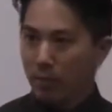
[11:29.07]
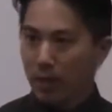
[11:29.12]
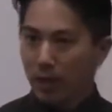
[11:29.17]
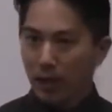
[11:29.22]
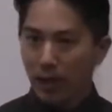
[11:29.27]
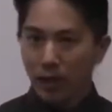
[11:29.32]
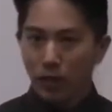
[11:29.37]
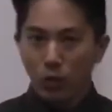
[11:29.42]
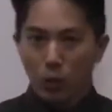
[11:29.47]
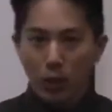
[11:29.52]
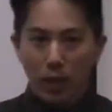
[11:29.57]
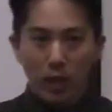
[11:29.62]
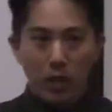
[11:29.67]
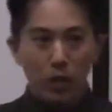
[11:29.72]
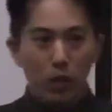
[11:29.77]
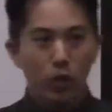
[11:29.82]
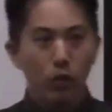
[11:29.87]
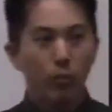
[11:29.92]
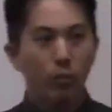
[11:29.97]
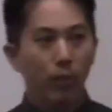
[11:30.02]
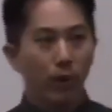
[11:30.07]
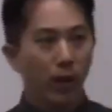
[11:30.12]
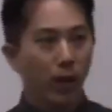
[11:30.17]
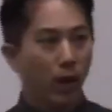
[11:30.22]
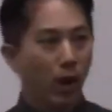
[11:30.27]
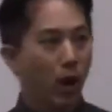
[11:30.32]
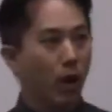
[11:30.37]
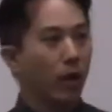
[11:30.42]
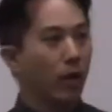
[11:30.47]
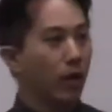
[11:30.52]
because when you
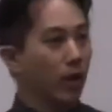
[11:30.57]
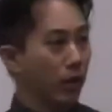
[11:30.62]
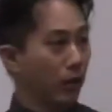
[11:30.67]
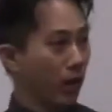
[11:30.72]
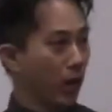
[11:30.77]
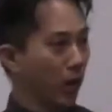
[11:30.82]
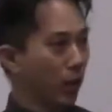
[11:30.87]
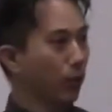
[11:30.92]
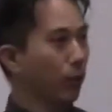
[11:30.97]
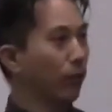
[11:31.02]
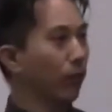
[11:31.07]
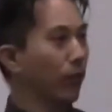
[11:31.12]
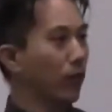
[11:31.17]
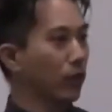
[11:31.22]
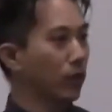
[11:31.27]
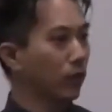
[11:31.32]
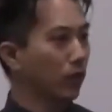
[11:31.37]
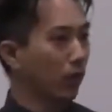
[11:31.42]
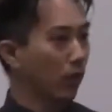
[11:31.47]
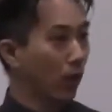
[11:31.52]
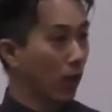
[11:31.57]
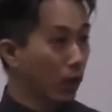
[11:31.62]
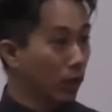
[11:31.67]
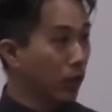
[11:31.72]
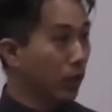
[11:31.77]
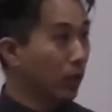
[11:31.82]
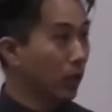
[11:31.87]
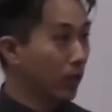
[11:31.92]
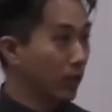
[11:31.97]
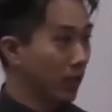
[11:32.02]
bring on another health professional
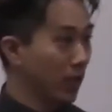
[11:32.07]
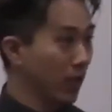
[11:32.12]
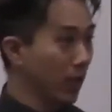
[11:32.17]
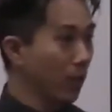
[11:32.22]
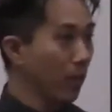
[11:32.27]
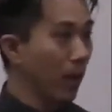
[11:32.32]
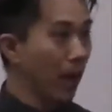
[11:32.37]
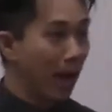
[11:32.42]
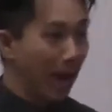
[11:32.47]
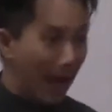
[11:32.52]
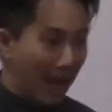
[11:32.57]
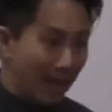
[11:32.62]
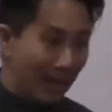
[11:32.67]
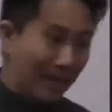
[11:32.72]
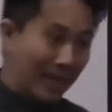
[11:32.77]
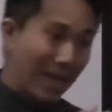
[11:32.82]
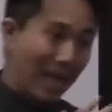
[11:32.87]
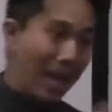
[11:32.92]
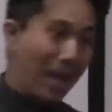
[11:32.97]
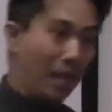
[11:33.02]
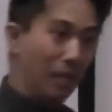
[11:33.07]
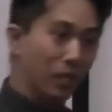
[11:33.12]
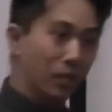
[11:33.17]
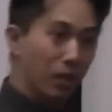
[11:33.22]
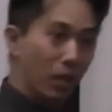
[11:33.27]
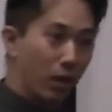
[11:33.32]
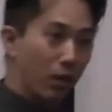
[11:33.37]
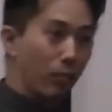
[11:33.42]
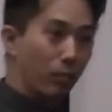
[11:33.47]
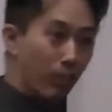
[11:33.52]
onto the team and they
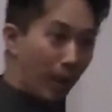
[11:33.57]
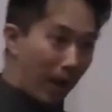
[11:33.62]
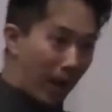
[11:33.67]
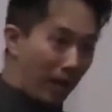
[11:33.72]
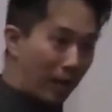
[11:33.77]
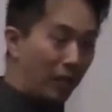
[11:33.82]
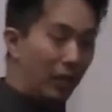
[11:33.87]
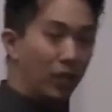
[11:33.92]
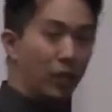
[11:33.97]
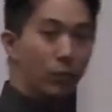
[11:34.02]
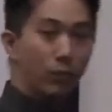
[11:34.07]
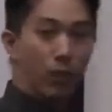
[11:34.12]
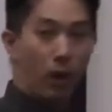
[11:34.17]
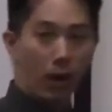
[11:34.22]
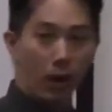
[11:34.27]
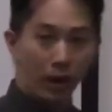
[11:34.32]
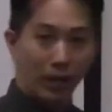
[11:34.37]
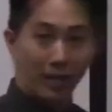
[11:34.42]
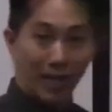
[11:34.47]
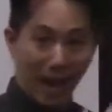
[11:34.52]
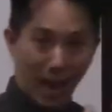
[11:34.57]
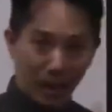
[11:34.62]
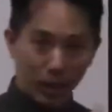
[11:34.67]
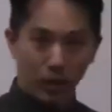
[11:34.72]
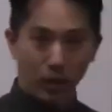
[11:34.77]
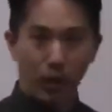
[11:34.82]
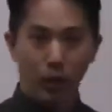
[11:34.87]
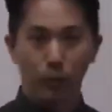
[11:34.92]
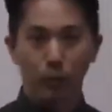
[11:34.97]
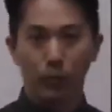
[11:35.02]
start buying these products
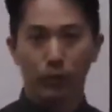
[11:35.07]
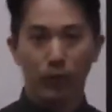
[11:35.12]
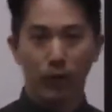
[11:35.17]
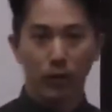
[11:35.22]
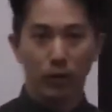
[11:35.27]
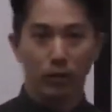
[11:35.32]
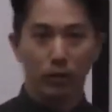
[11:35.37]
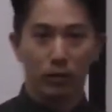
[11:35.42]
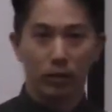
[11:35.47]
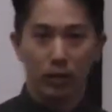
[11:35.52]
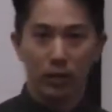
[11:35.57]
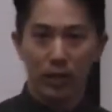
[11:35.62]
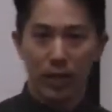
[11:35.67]
at their health professional